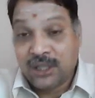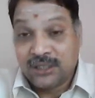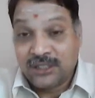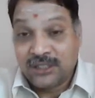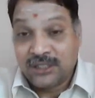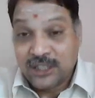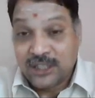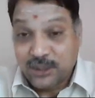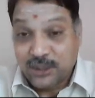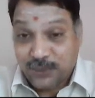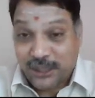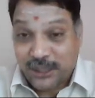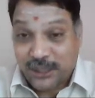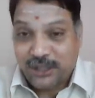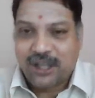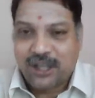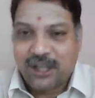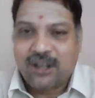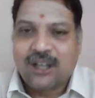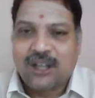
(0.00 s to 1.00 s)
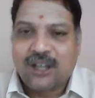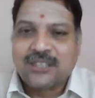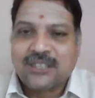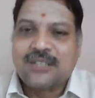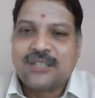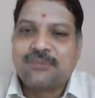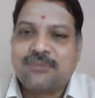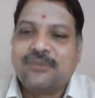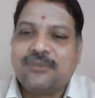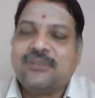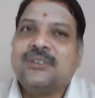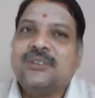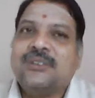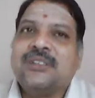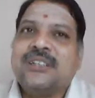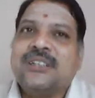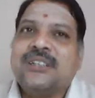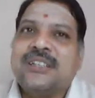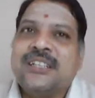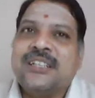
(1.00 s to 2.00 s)
This particular concept
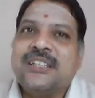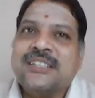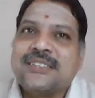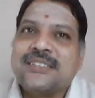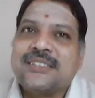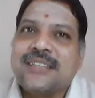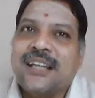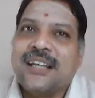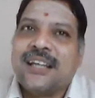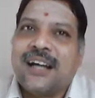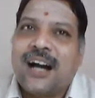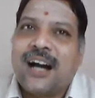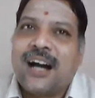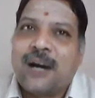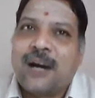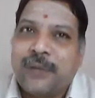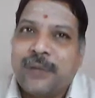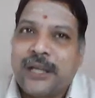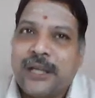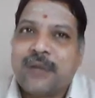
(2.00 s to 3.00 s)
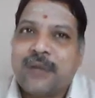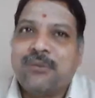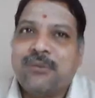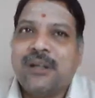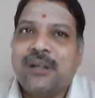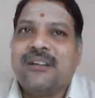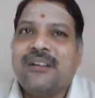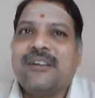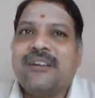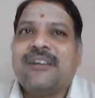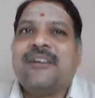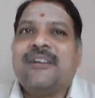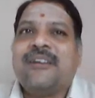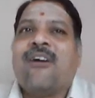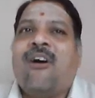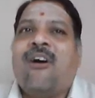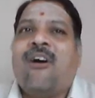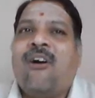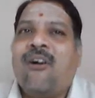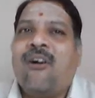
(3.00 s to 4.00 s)
is applicable in
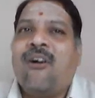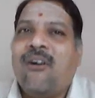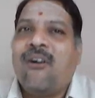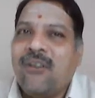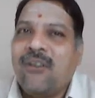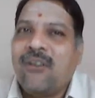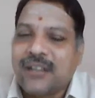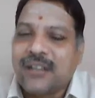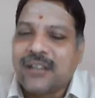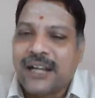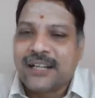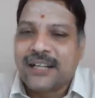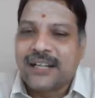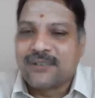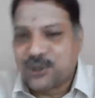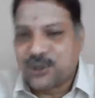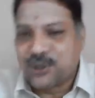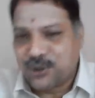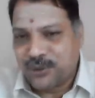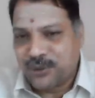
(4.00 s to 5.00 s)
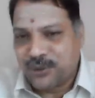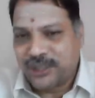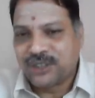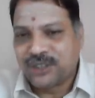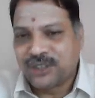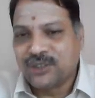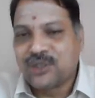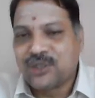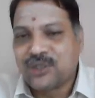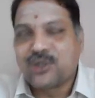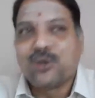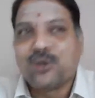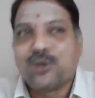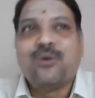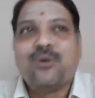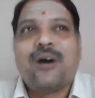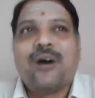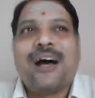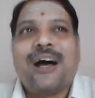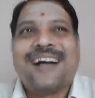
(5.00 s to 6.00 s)
all kind of situations.
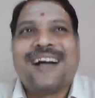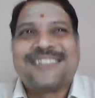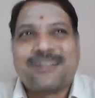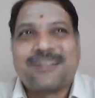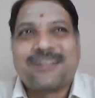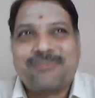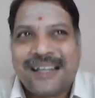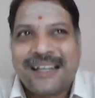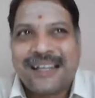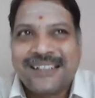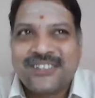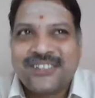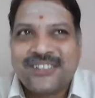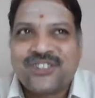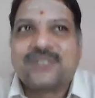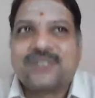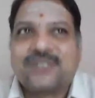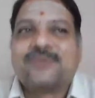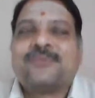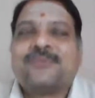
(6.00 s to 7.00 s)
So as a manager,